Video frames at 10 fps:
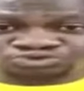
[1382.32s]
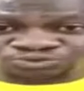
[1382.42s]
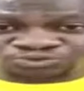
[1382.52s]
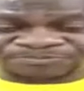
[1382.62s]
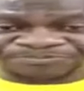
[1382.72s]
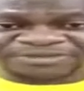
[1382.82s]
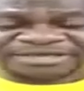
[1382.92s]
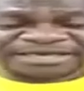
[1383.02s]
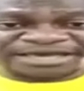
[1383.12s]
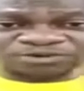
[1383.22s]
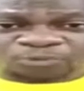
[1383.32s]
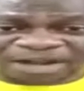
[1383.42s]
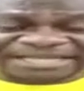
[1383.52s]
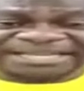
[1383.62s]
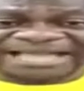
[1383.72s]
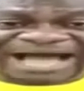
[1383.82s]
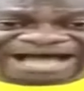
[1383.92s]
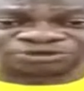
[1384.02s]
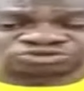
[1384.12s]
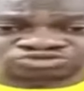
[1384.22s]
to do and what they
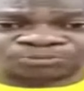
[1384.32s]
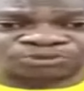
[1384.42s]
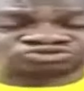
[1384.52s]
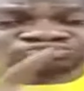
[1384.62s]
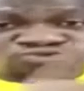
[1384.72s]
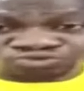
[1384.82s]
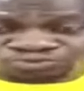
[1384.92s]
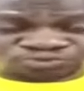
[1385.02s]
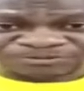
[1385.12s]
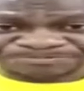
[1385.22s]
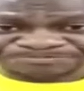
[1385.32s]
are not supposed to do.